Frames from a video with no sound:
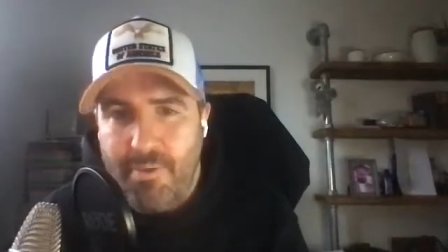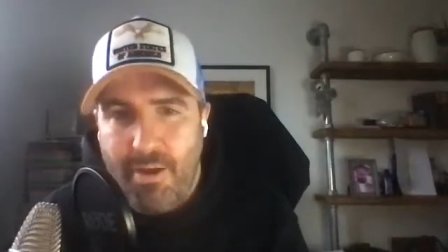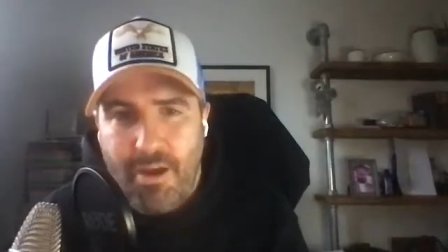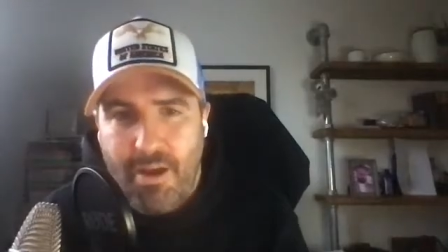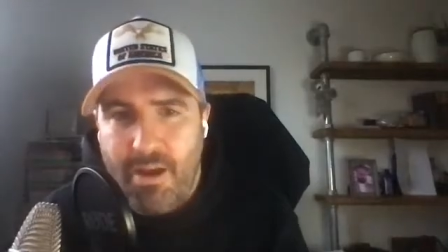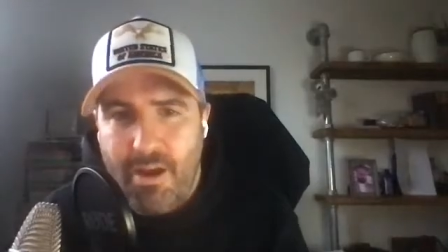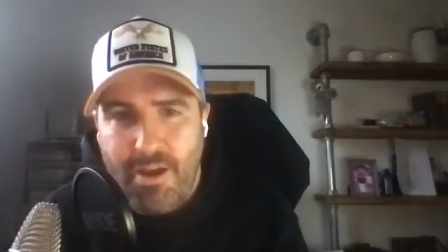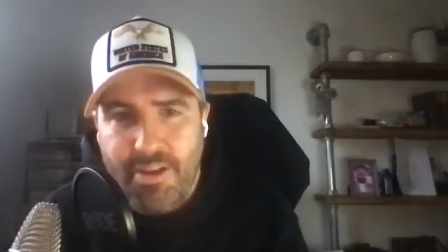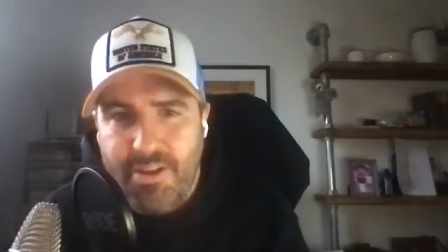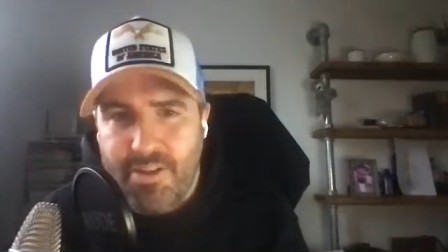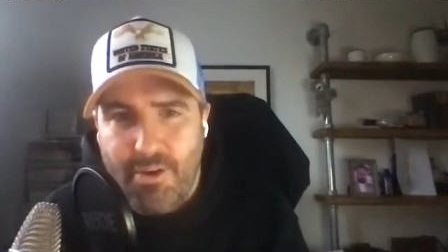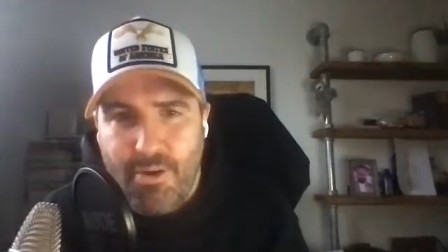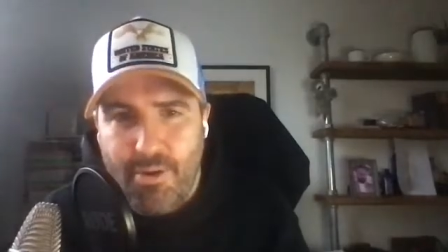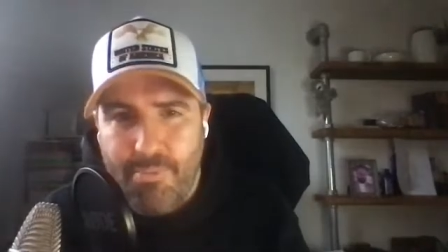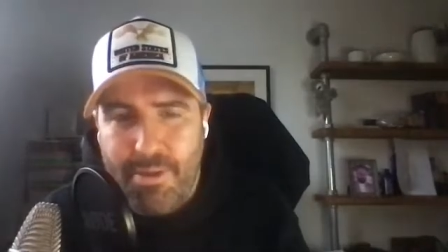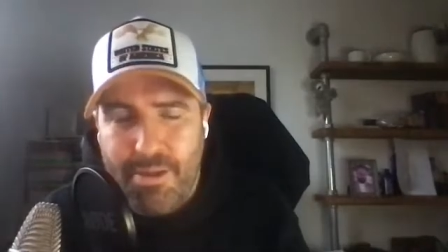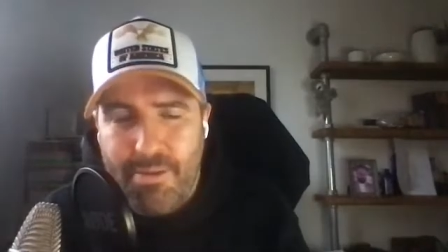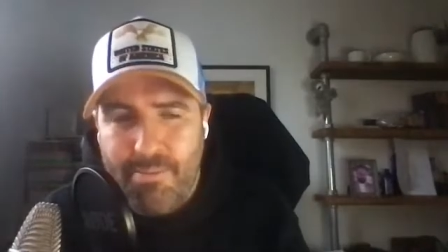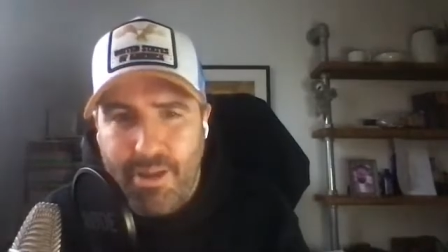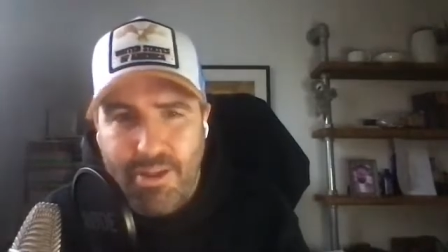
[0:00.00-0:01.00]

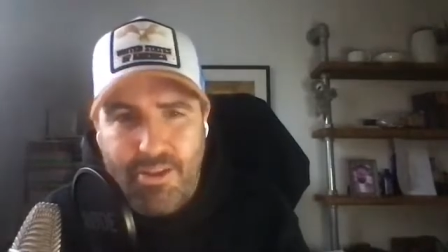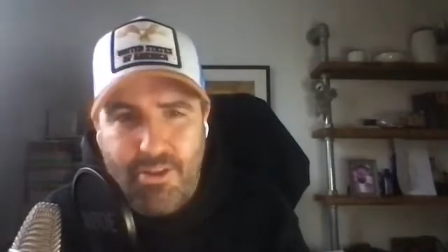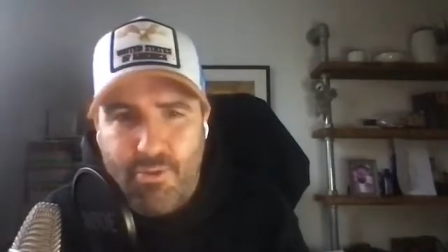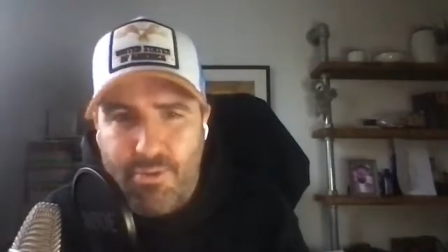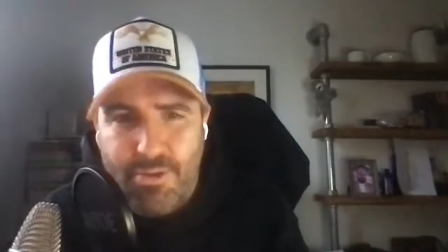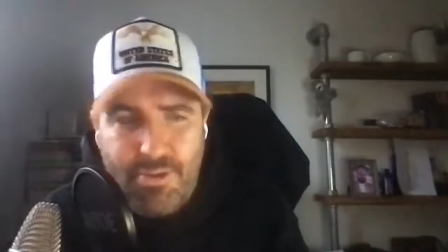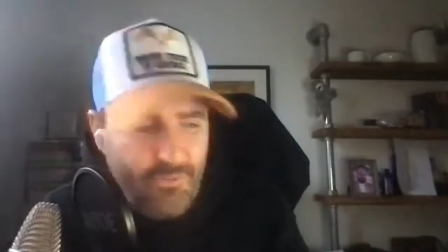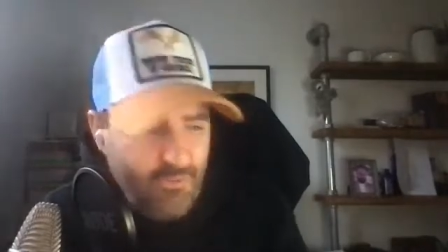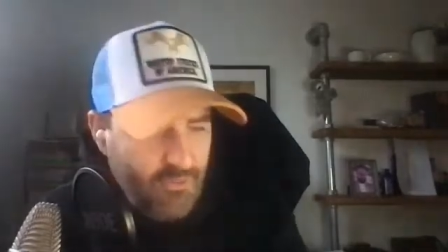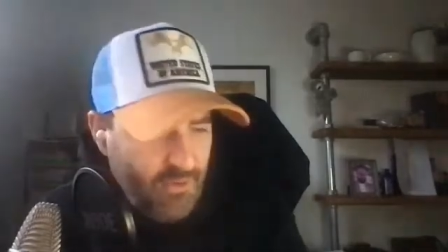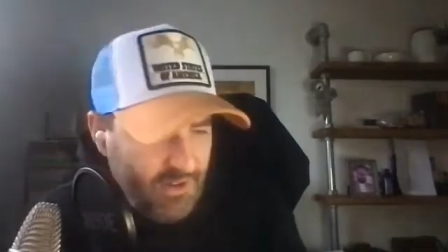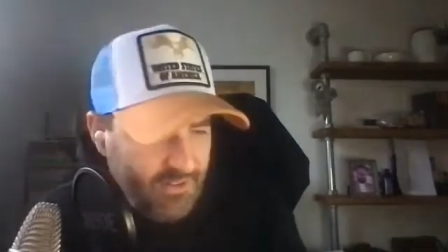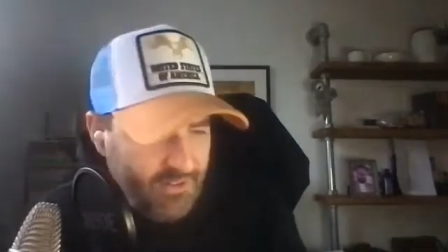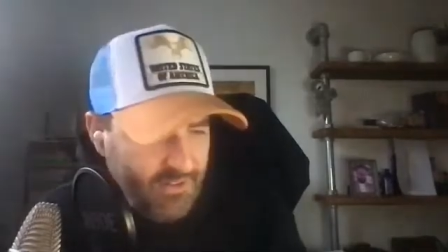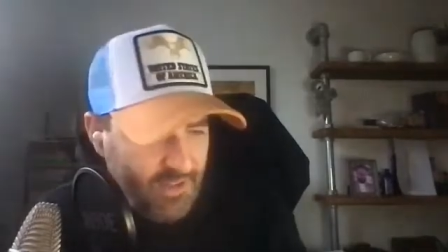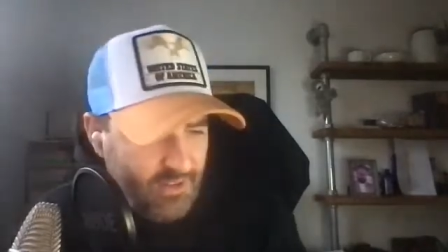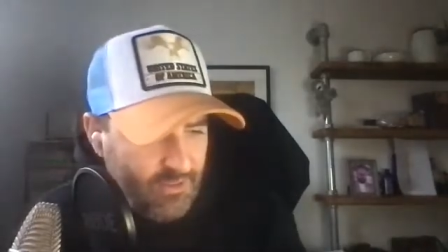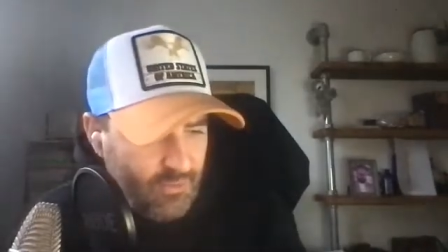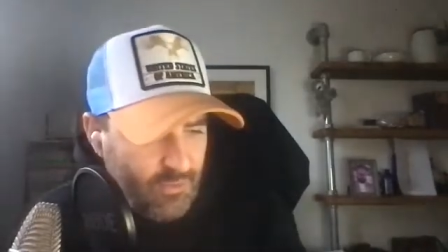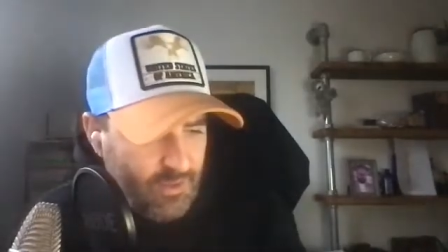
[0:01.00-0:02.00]
People like you and your
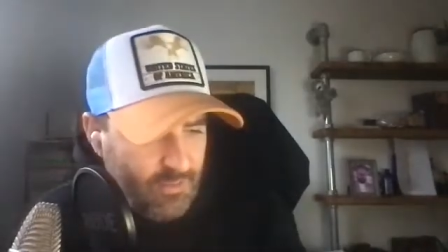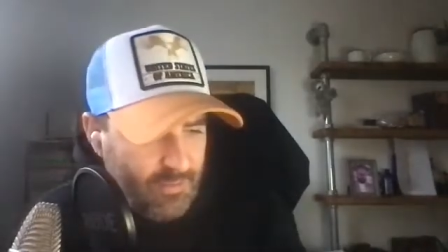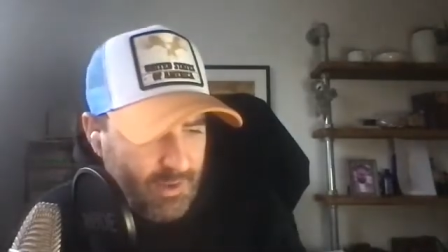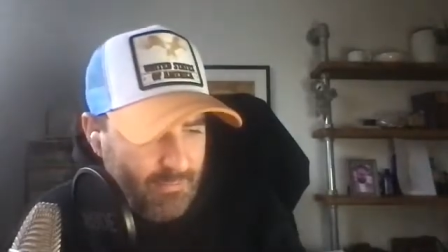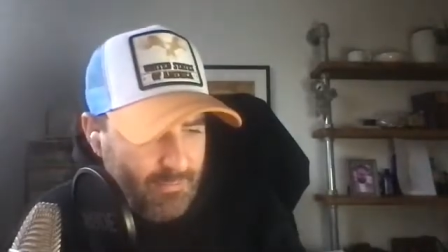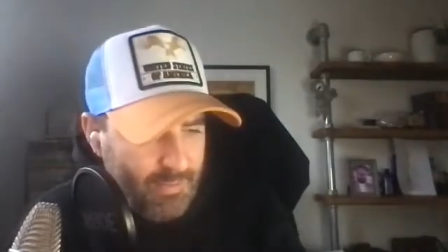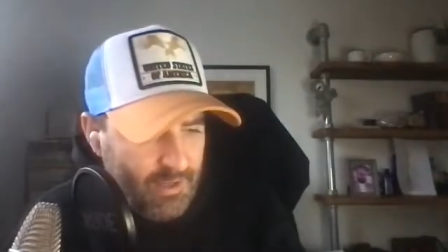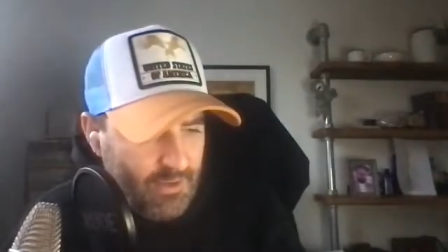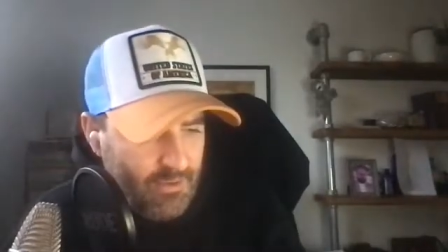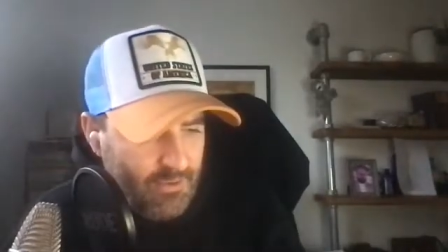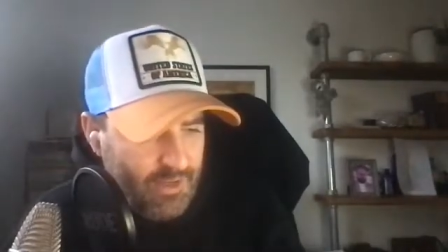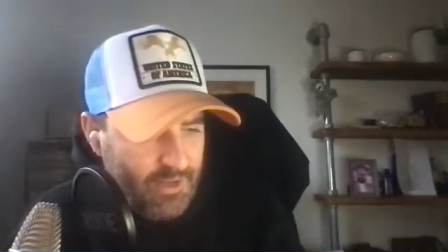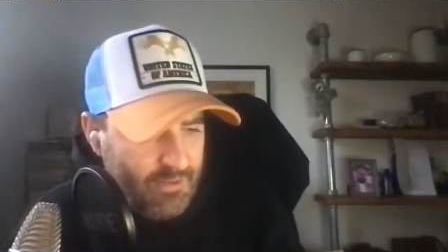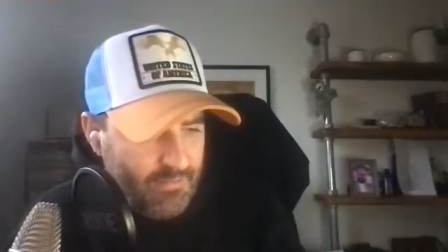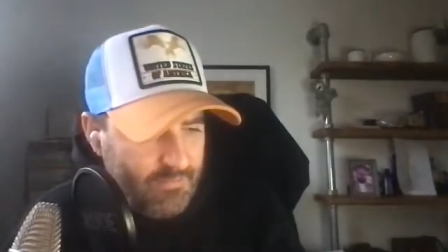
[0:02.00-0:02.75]
friends, are they talking about